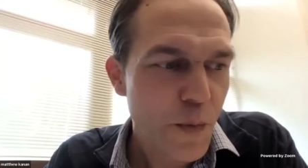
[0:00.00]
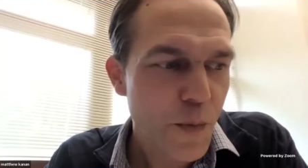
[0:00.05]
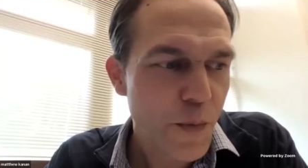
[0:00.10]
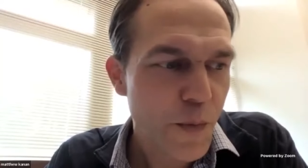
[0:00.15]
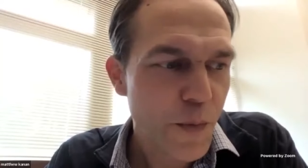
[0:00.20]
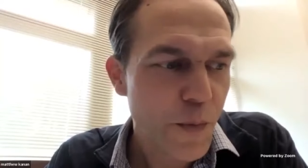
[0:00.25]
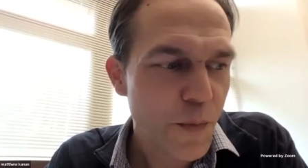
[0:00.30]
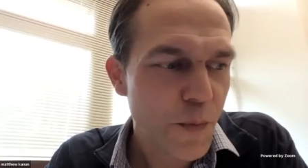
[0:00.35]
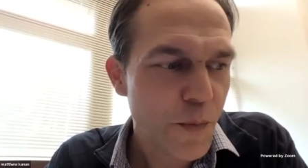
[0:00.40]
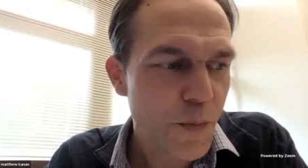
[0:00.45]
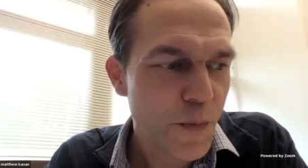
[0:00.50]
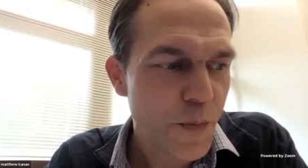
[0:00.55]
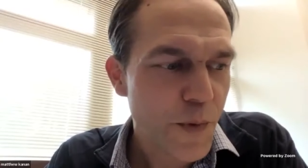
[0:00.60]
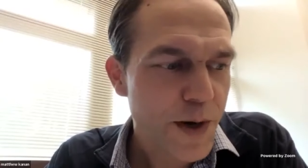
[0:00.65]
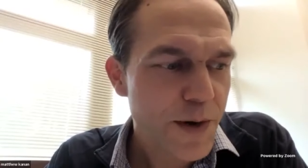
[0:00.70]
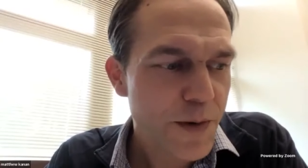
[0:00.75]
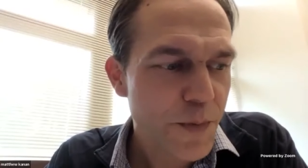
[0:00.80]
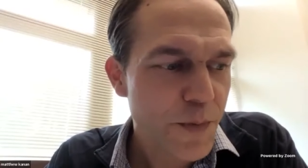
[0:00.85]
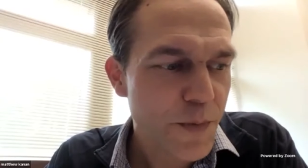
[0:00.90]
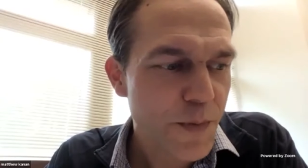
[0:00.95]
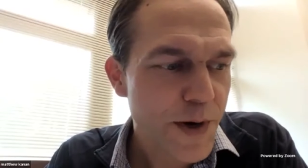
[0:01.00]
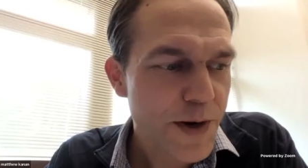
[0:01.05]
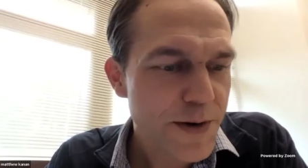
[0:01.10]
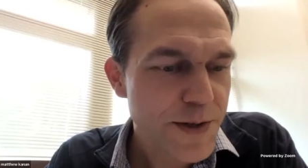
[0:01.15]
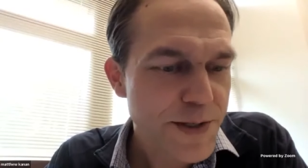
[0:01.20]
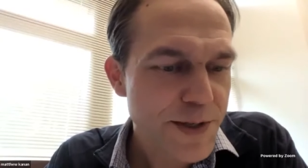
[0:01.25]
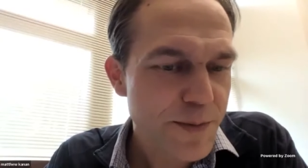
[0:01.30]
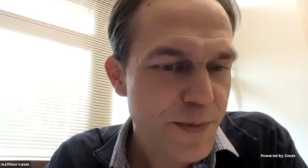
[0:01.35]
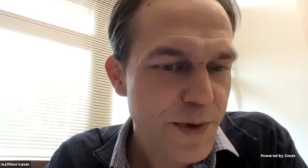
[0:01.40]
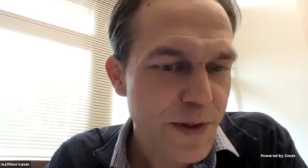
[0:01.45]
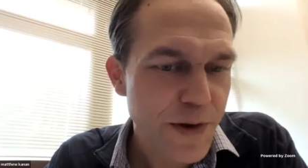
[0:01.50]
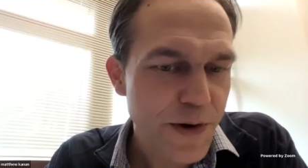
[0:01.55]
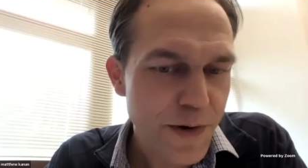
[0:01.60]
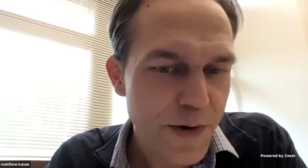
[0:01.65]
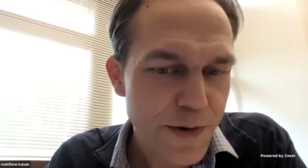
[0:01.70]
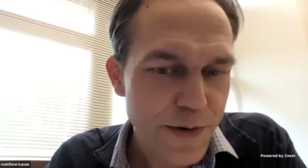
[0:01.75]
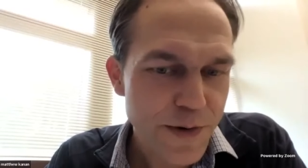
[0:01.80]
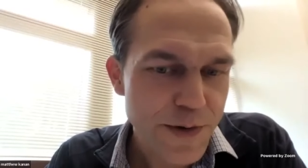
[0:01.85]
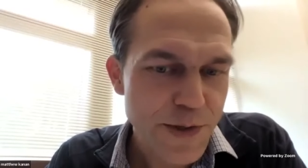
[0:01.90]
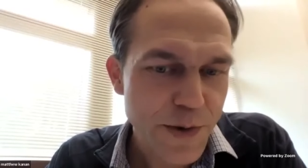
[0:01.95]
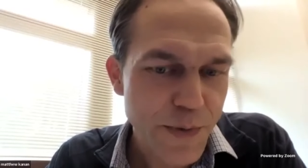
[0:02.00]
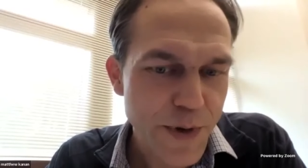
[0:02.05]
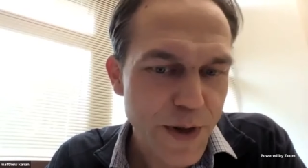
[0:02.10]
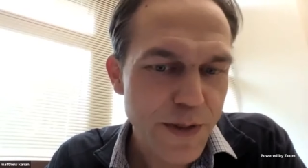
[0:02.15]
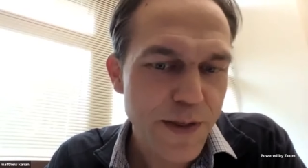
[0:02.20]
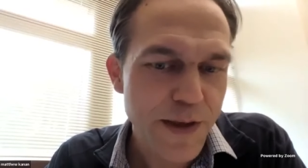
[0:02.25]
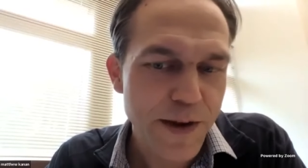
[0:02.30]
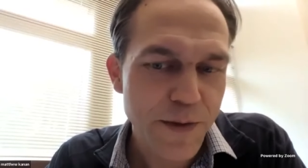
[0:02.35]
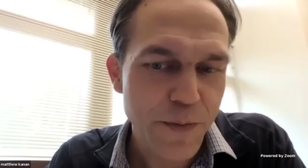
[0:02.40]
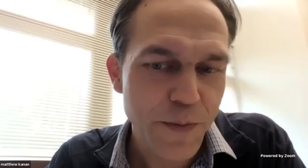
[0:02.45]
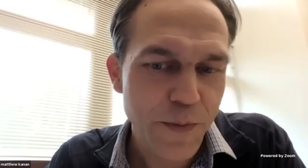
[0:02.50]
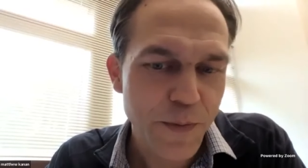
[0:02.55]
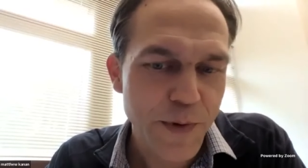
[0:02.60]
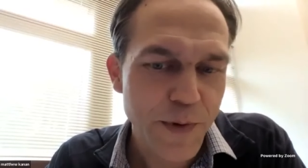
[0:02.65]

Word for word: What what are some of the hurdles, or what do you think?